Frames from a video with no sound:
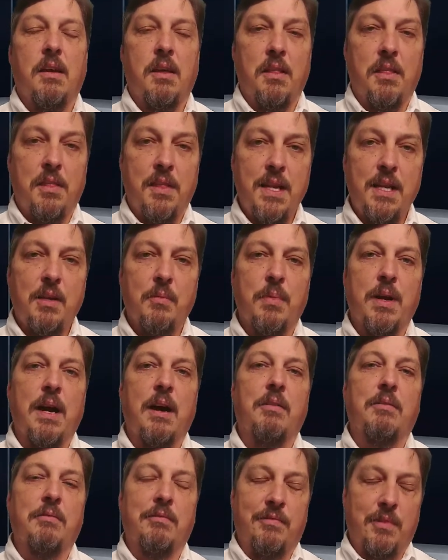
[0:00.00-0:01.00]
And think
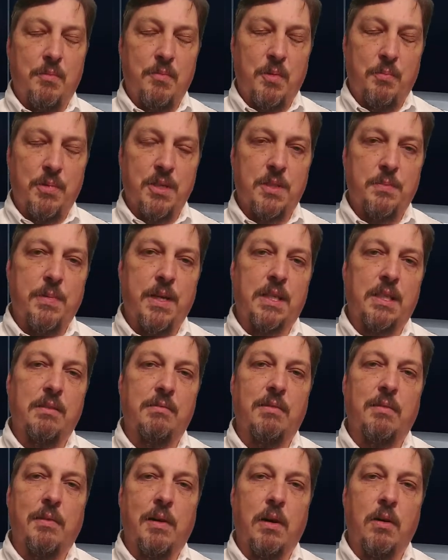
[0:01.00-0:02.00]
about, from the
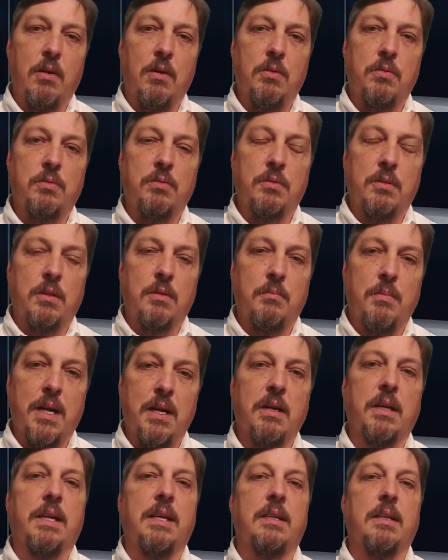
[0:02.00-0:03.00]
perspective of our own
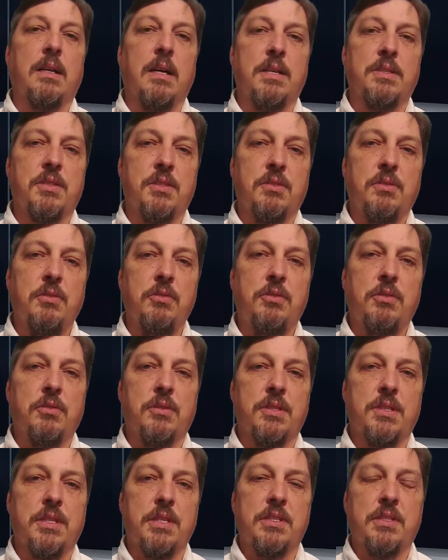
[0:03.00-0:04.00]
American
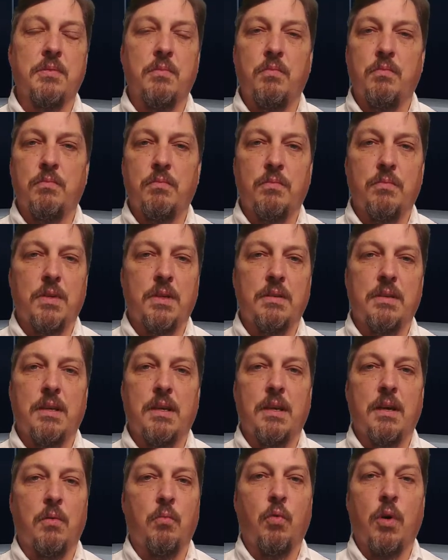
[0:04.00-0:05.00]
constitutional system,
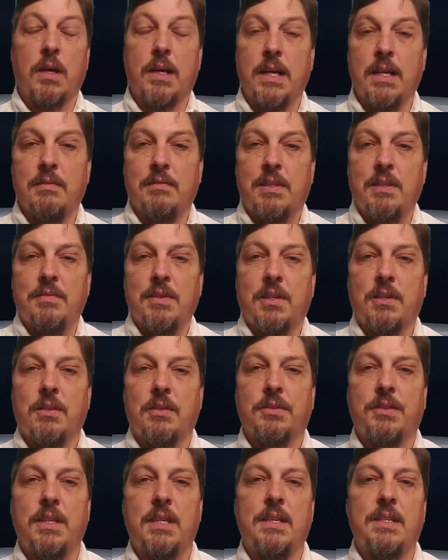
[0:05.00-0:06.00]
what kind of
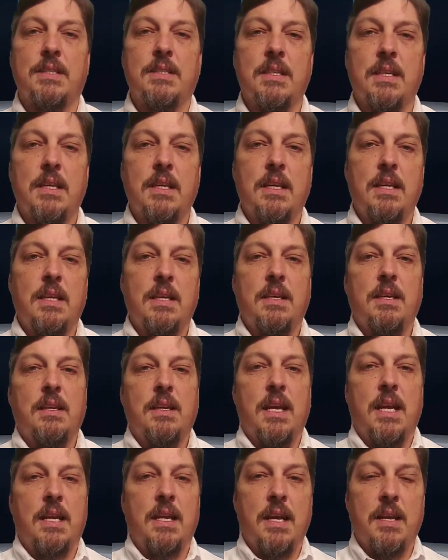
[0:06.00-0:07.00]
difficulties
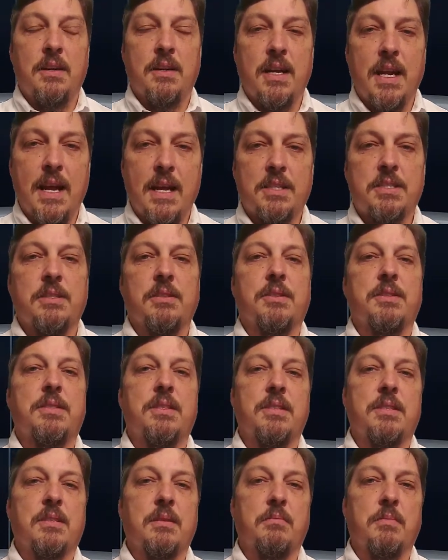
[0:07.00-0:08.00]
an international
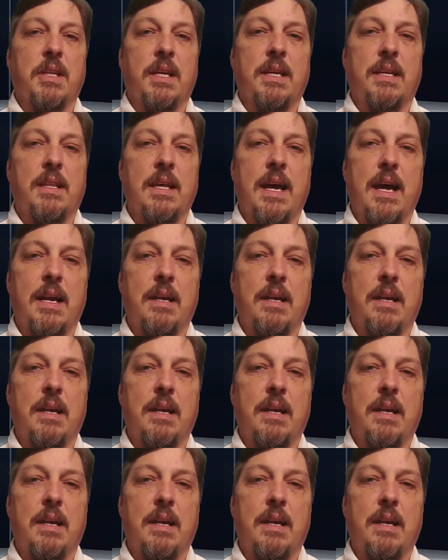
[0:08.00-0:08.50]
system like that